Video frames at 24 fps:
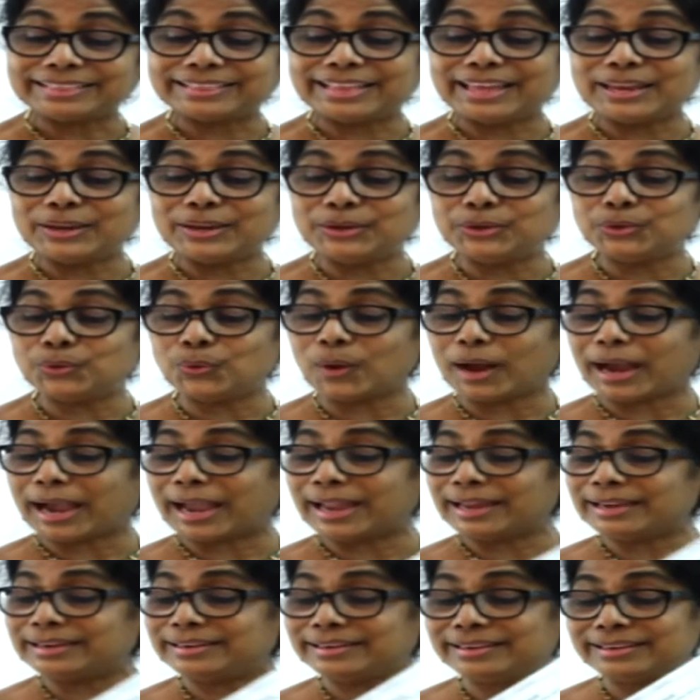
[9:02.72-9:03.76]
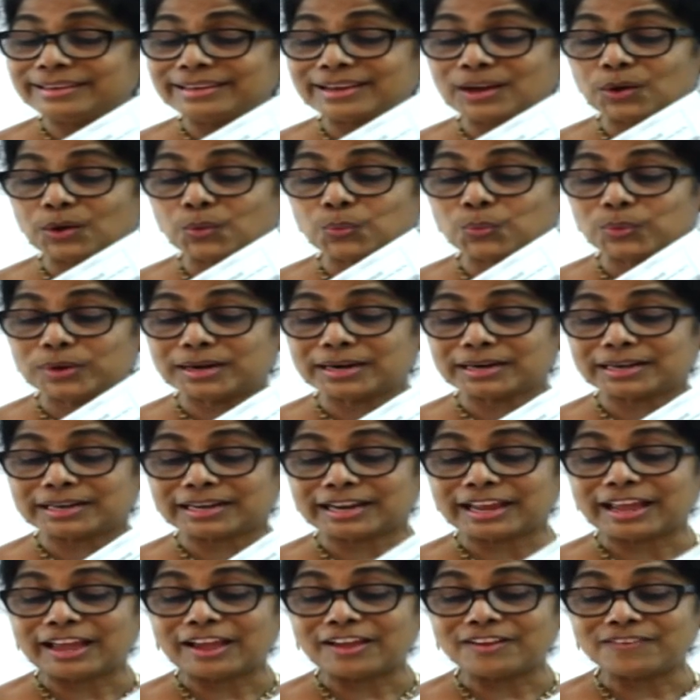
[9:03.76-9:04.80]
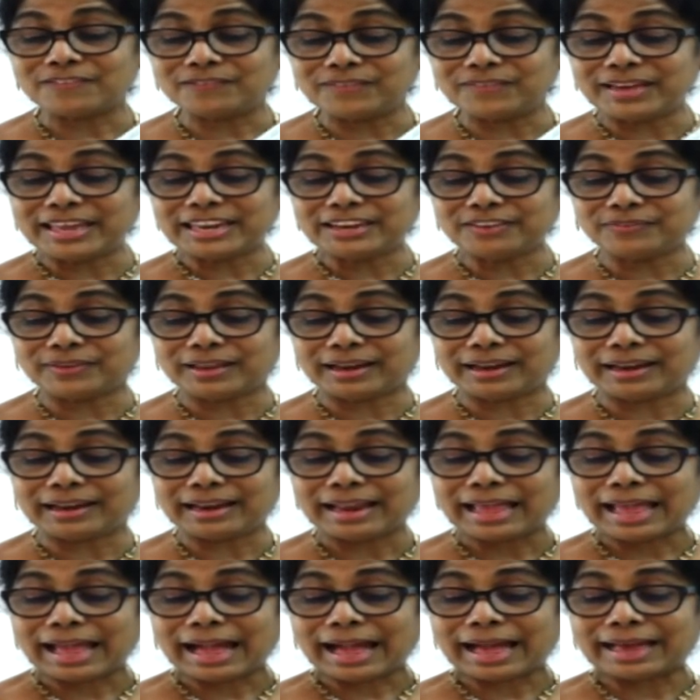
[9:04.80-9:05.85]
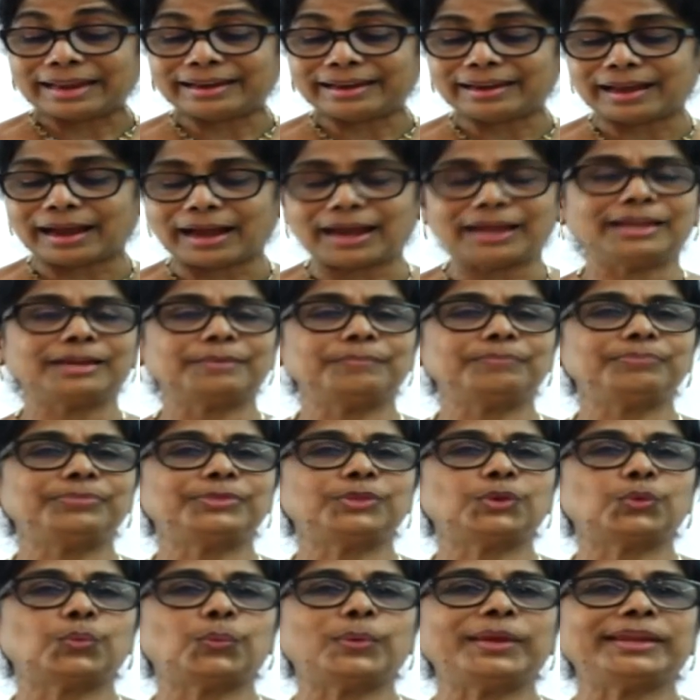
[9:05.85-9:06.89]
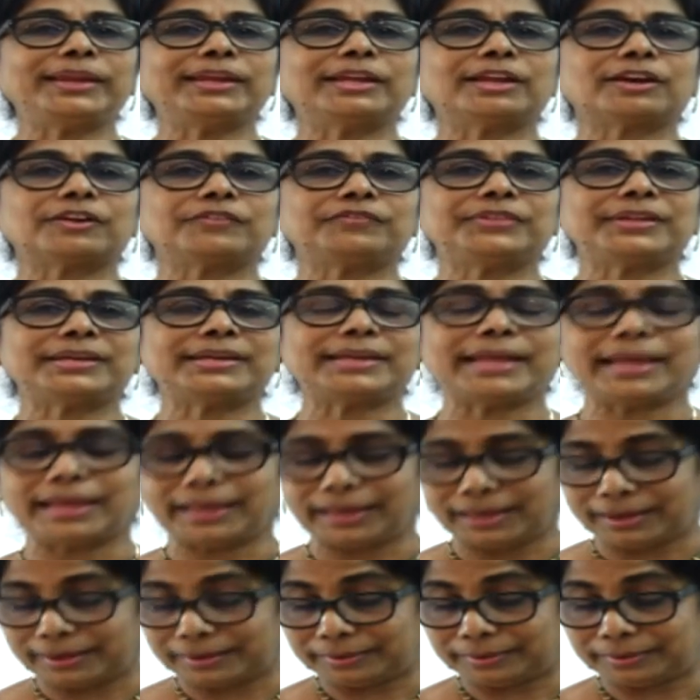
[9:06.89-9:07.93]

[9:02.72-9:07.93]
the new idea worked very well and I am the winner of the day."